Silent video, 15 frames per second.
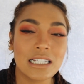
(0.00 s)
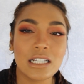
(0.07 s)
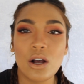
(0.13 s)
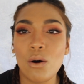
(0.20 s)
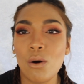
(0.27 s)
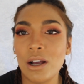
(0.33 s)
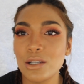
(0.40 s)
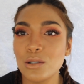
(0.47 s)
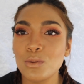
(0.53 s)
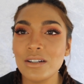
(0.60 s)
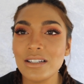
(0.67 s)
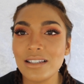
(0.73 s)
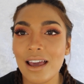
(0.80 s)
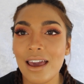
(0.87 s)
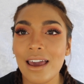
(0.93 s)
So I just want
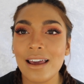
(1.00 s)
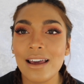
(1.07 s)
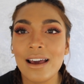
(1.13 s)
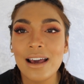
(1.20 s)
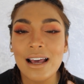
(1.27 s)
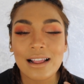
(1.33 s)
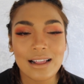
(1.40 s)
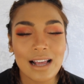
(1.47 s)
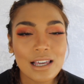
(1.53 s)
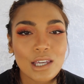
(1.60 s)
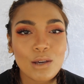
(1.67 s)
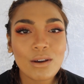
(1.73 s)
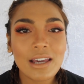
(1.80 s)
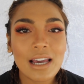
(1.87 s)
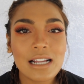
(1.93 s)
to say thank
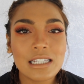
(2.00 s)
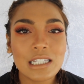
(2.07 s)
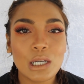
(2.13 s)
you again